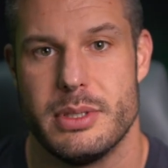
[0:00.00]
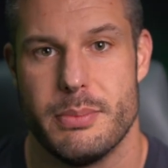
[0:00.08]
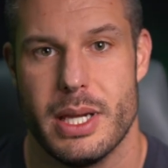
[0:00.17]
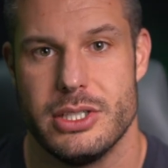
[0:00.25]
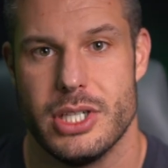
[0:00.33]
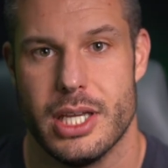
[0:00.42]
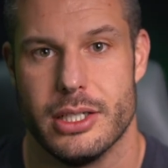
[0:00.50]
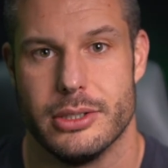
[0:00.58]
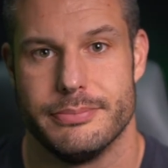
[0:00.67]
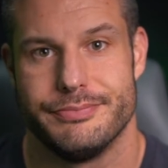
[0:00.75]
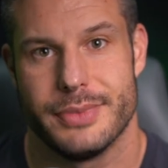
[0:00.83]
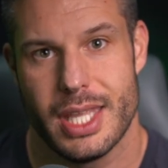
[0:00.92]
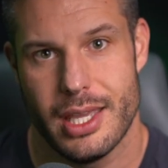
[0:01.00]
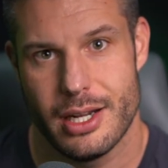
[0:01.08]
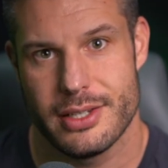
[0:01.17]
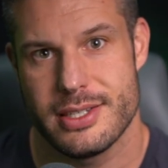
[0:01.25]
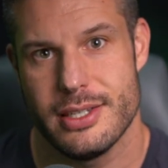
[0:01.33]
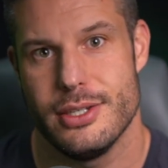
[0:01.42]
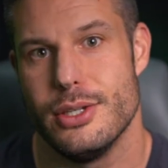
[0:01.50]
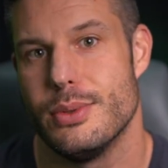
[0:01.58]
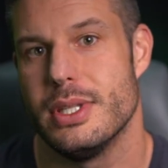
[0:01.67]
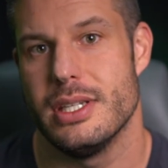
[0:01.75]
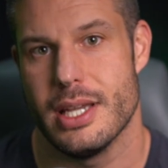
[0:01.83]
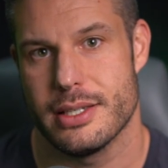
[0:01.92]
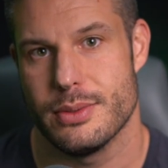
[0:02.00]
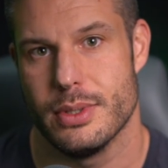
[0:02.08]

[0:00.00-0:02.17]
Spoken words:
to my channel. And I'll see you in the next